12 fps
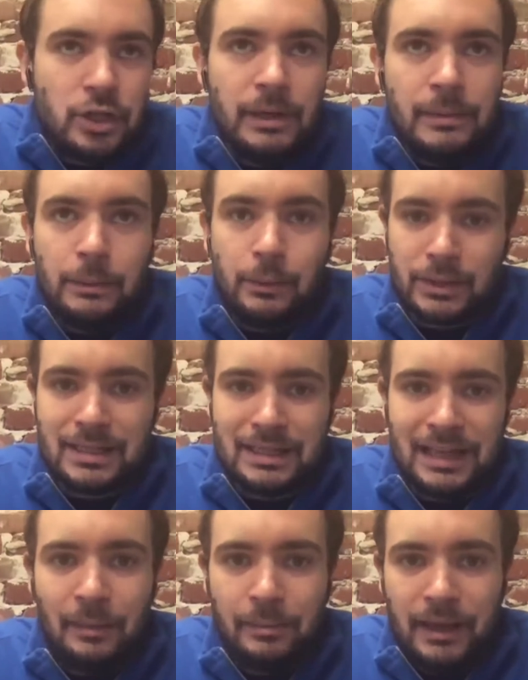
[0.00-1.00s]
that too many people
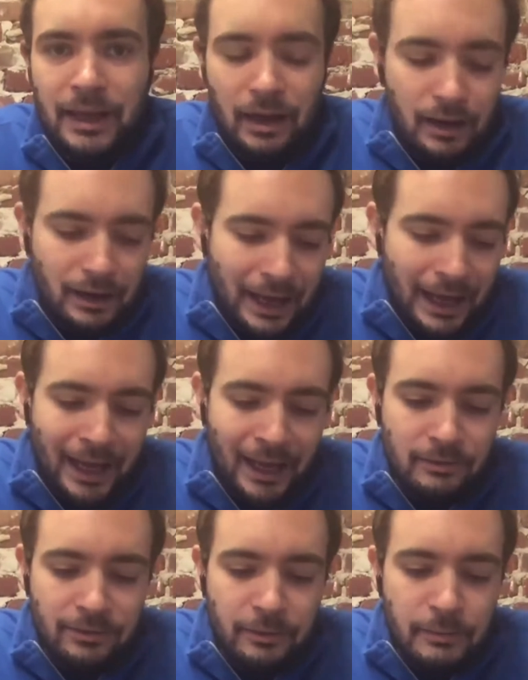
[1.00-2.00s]
stop there.
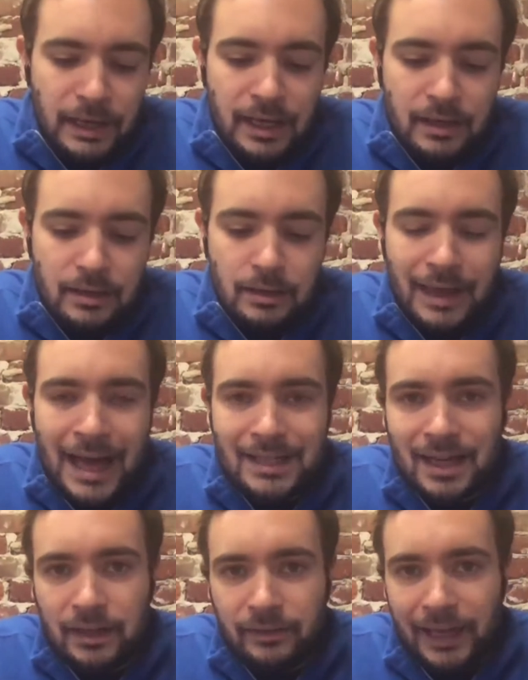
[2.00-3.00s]
And for me,
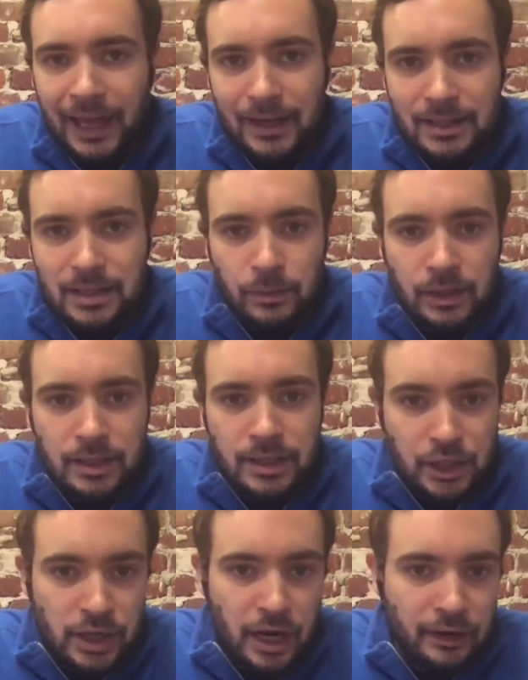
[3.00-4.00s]
that's kind of like handing someone the
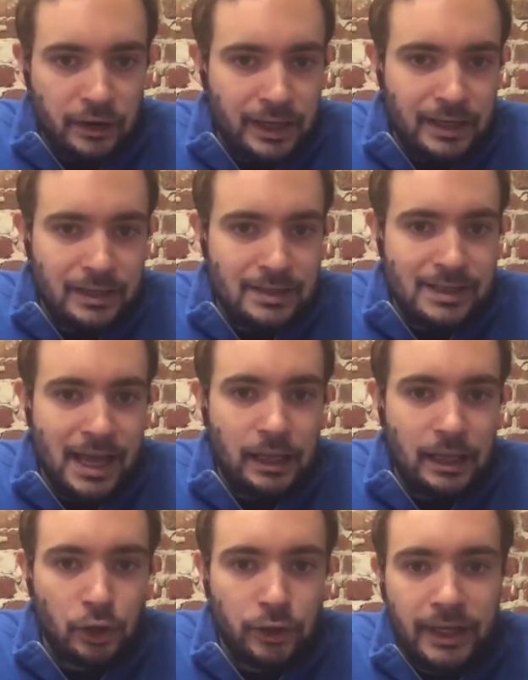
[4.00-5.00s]
dictionary and
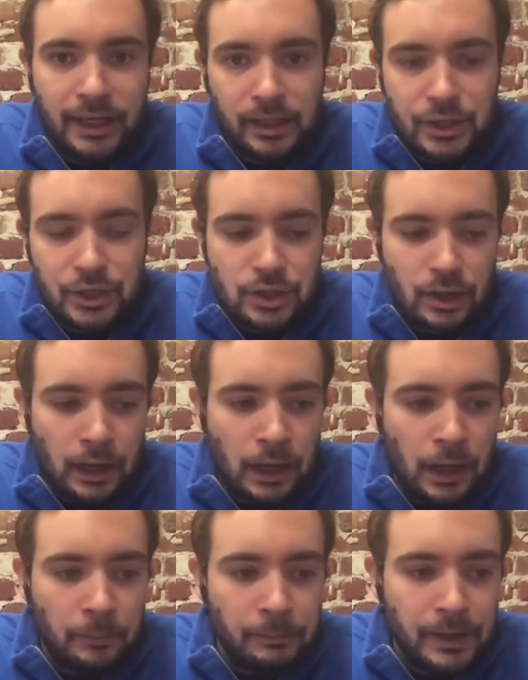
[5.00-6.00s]
saying, learn English.
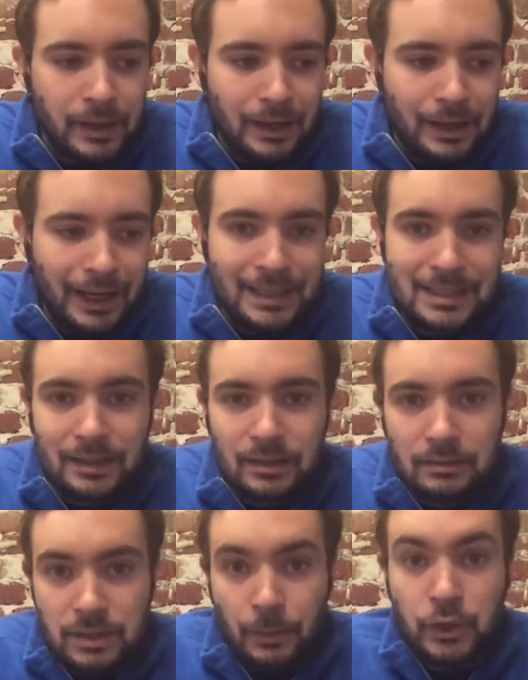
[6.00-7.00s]
It's
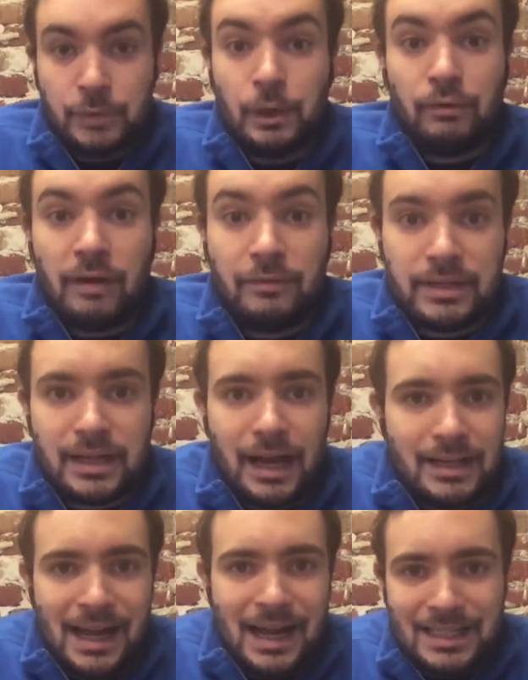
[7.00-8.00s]
supposed to be a reference guide.
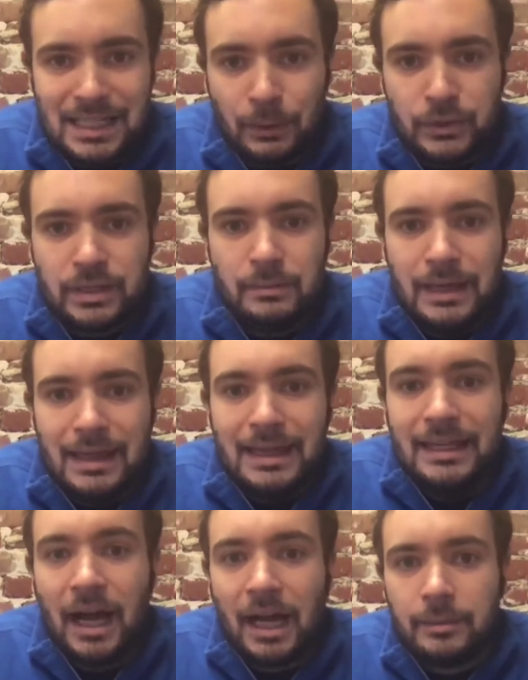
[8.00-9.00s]
It's not supposed to be
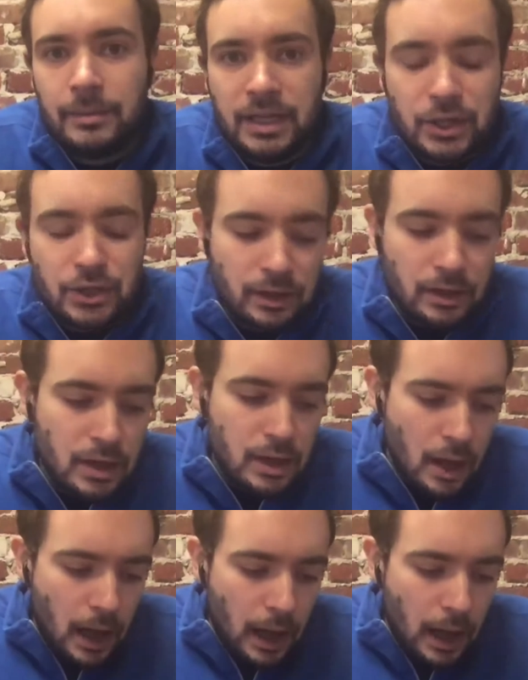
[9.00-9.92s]
the documentation.